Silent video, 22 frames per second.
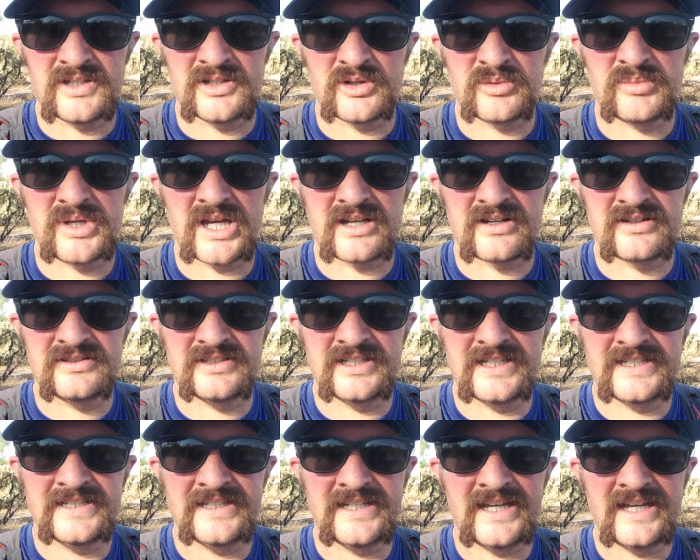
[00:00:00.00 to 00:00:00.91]
better
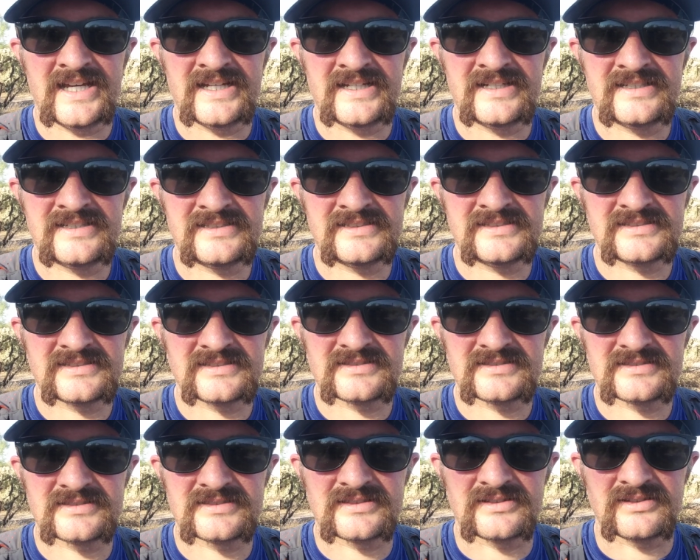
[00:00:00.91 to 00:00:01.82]
than a
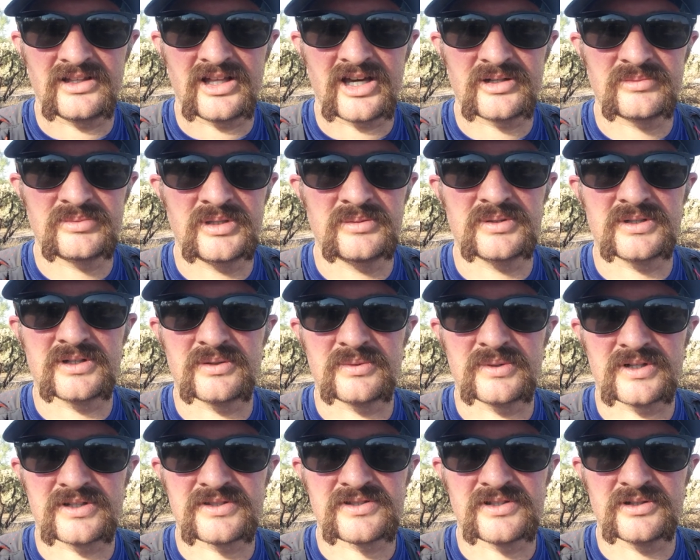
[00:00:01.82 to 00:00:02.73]
lot of people could
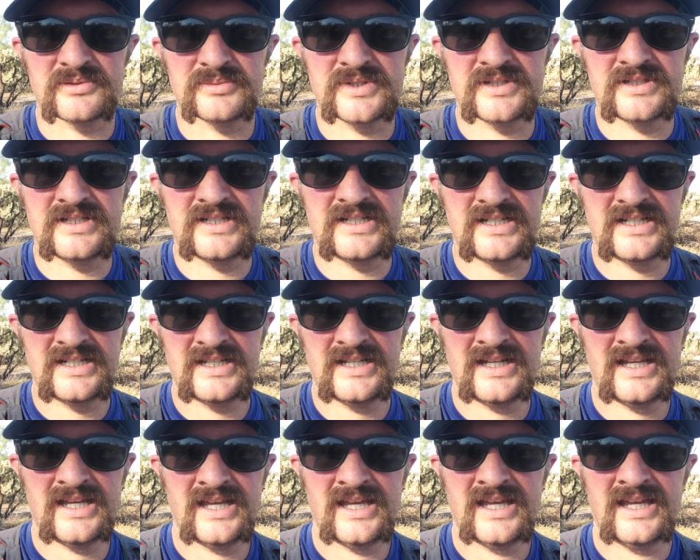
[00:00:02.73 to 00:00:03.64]
work sober.
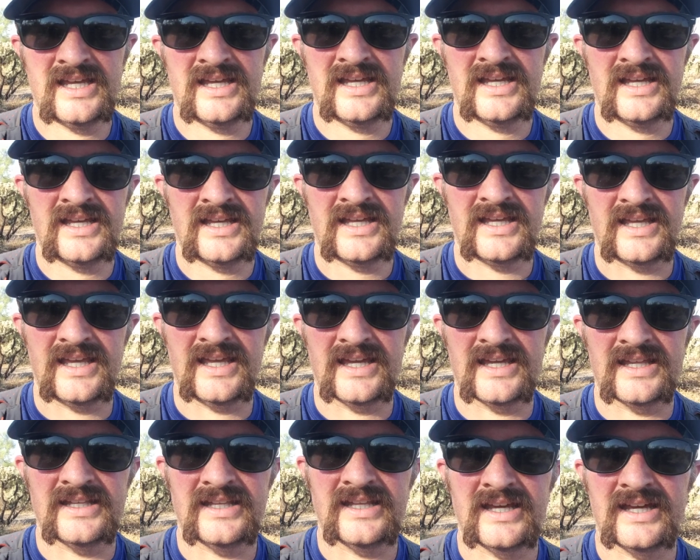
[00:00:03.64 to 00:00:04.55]

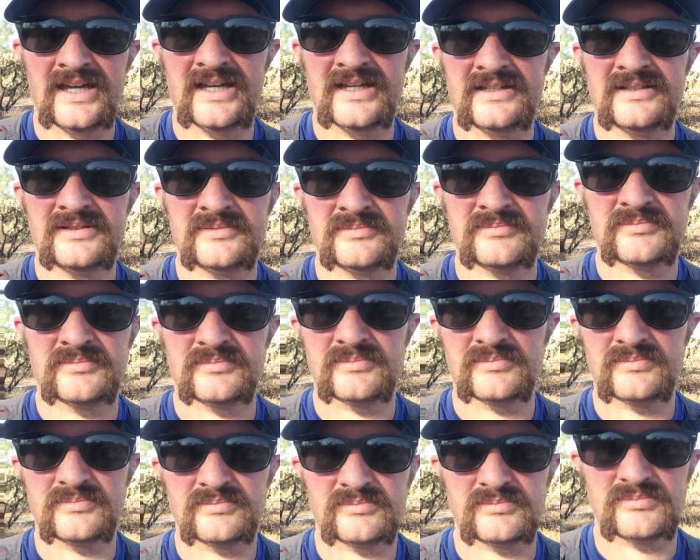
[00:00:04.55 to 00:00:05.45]
And I
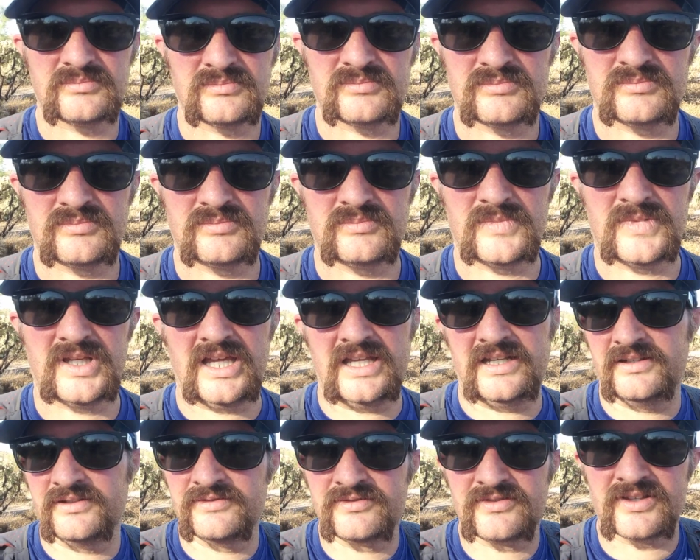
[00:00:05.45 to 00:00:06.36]

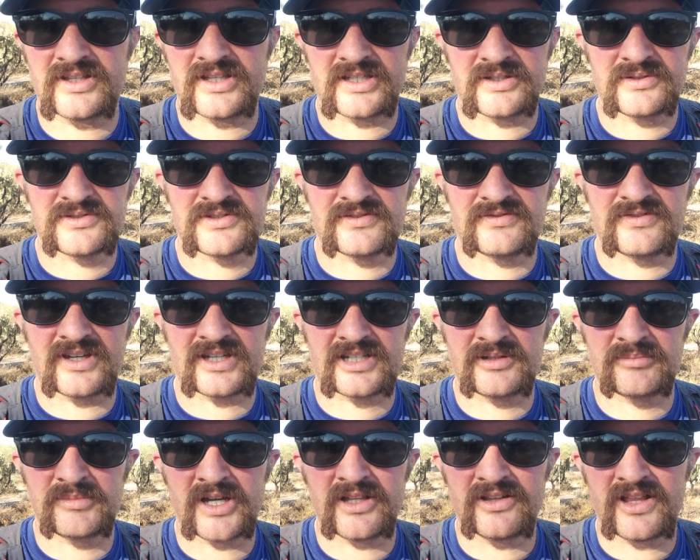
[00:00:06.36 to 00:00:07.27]
didn't feel like it was
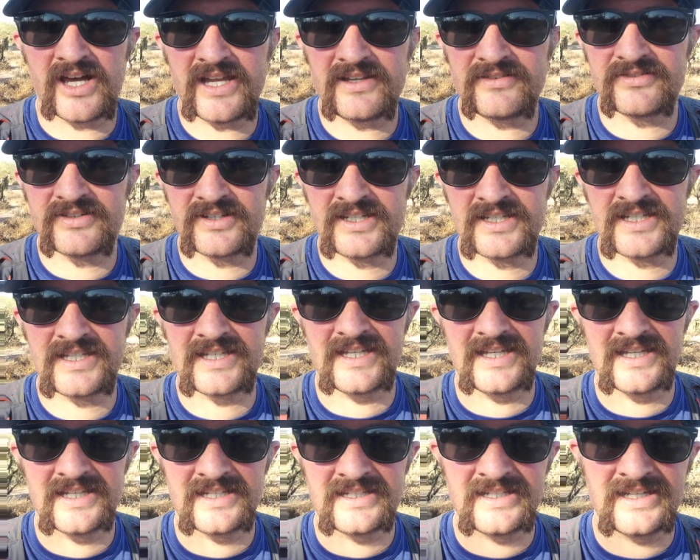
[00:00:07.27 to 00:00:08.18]
affecting my life,
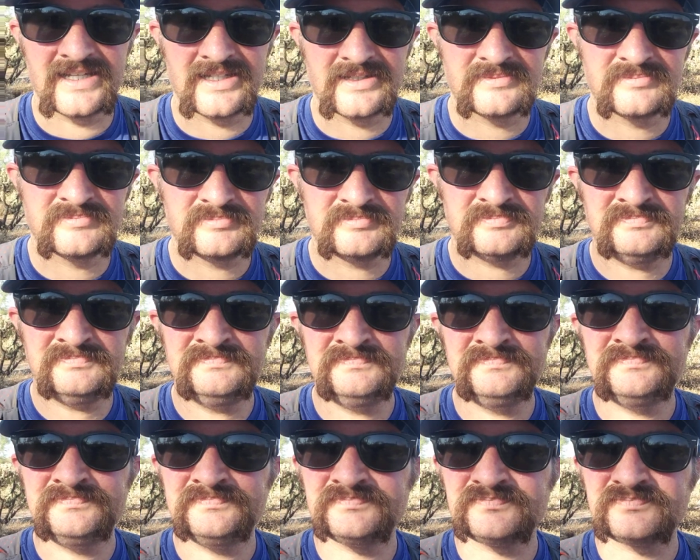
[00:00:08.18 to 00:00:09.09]
and a
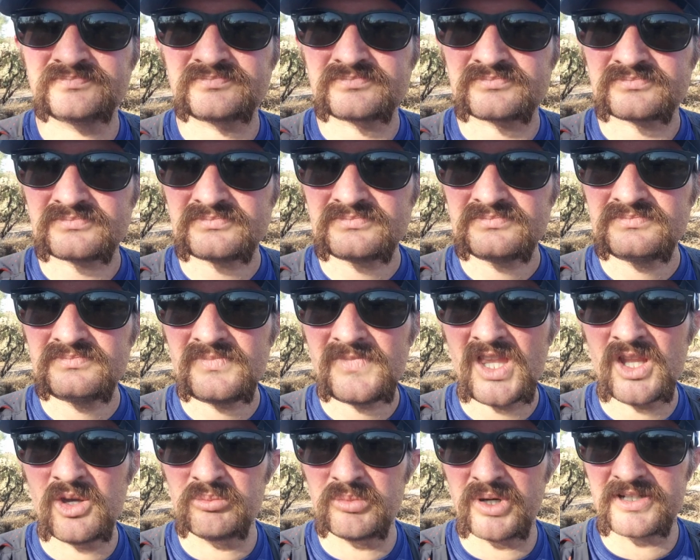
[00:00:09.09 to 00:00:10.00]

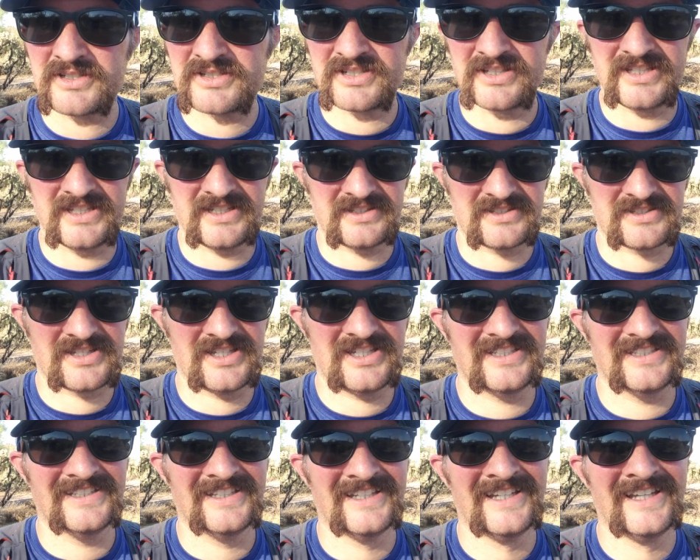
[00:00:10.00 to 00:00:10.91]
bunch of things
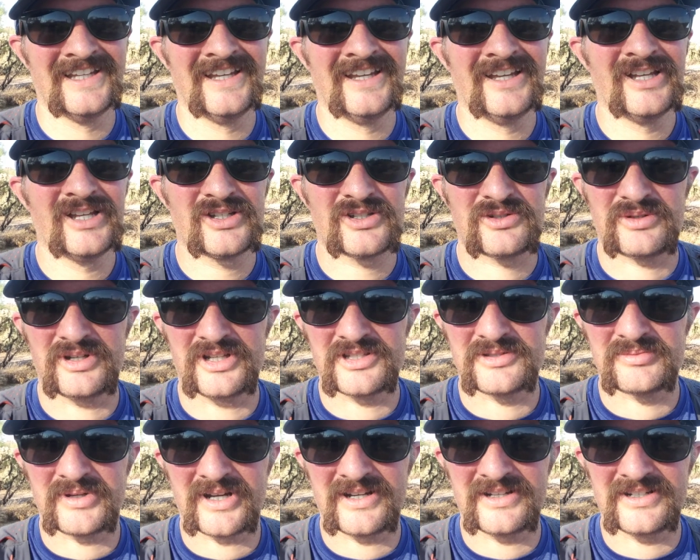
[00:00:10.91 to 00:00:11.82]

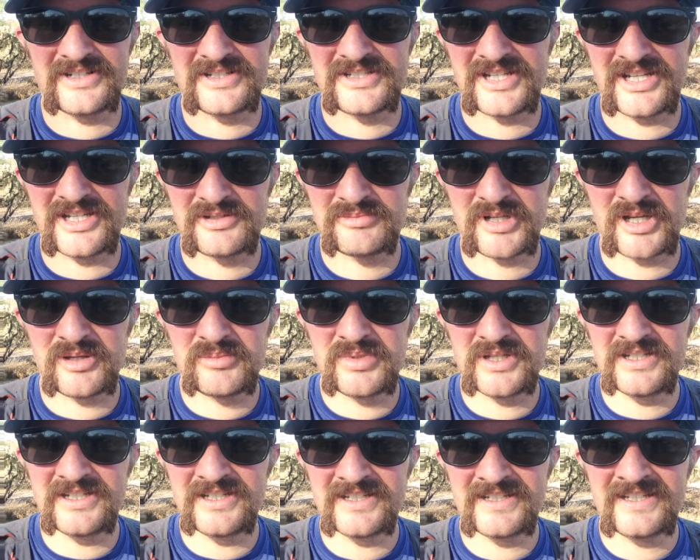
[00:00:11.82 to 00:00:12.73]
transpired to change my
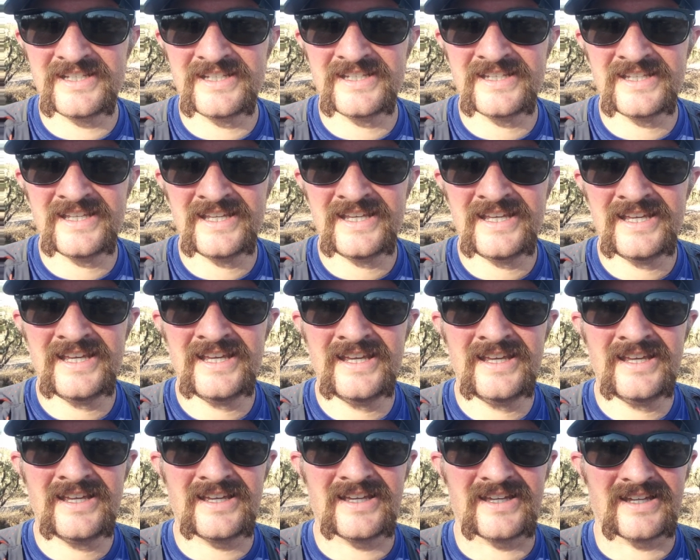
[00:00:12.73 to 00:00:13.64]
opinion.
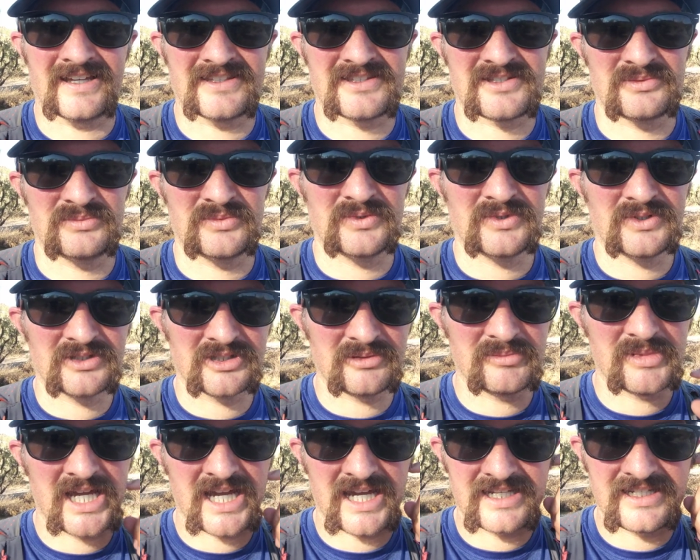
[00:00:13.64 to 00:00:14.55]
I got some really
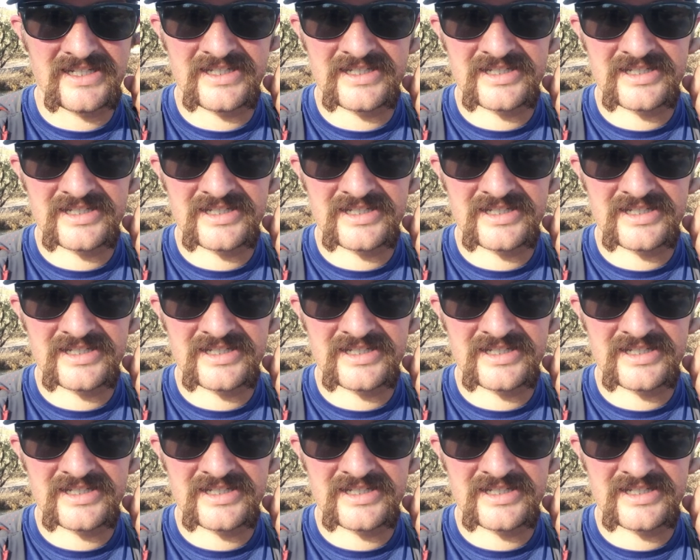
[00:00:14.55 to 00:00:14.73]
bad